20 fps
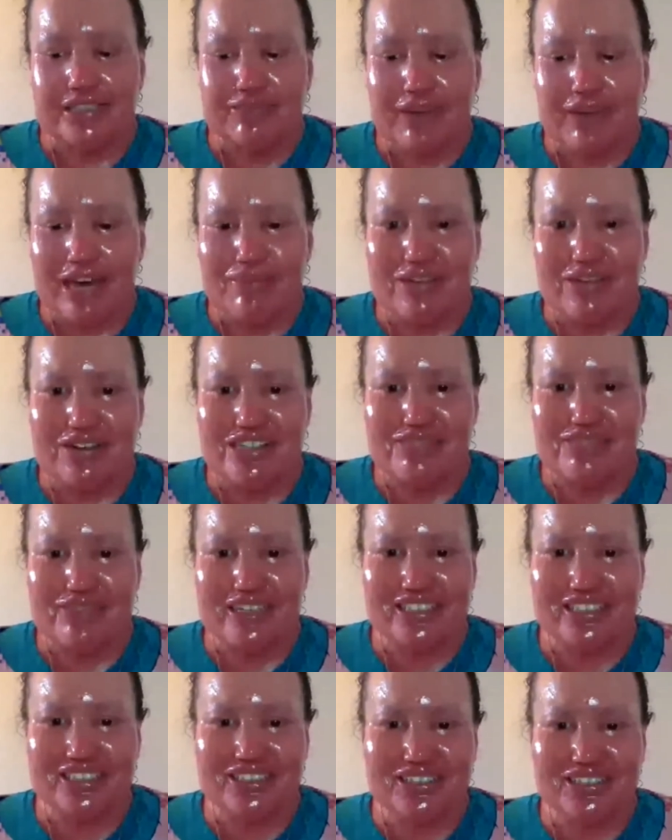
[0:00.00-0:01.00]
pay my respects
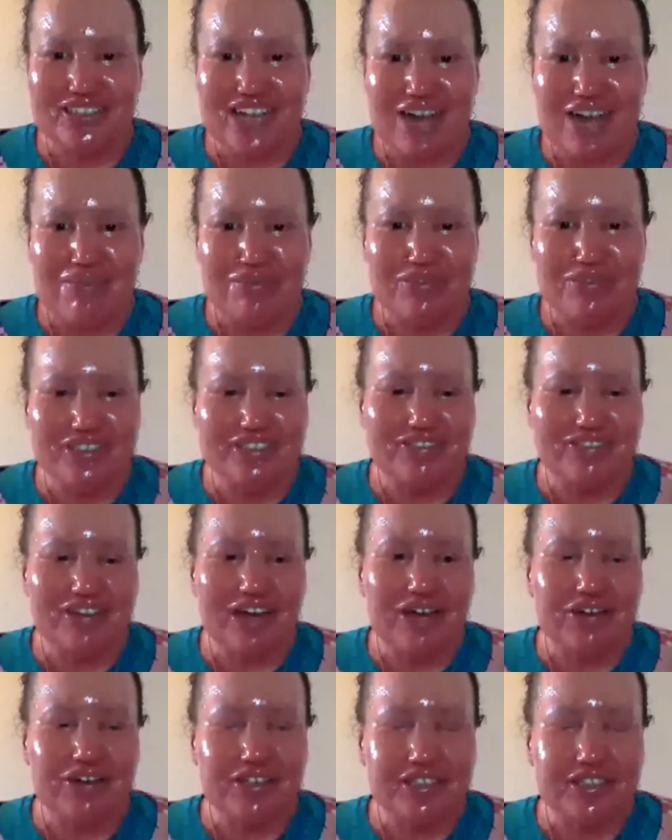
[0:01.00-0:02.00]
to Aboriginal
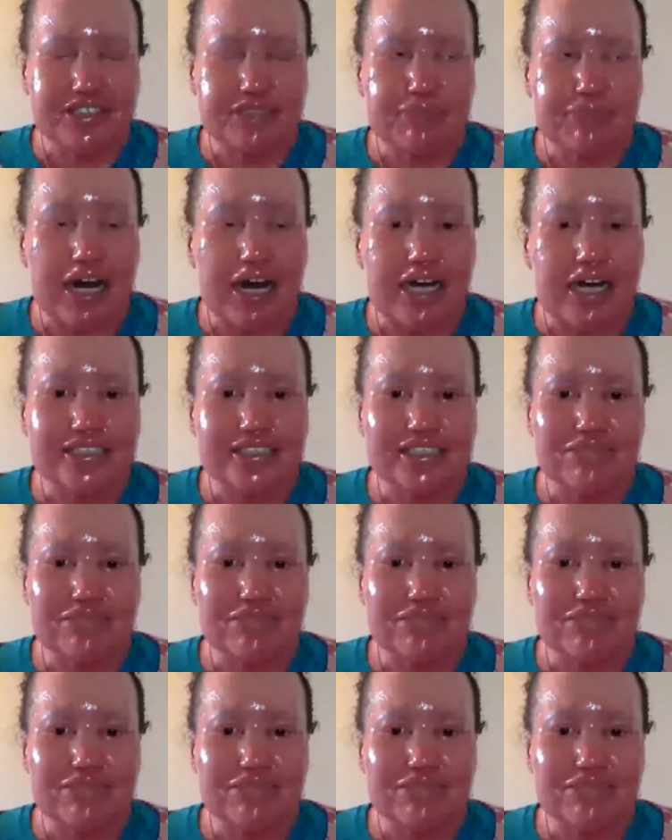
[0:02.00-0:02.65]
elders, past,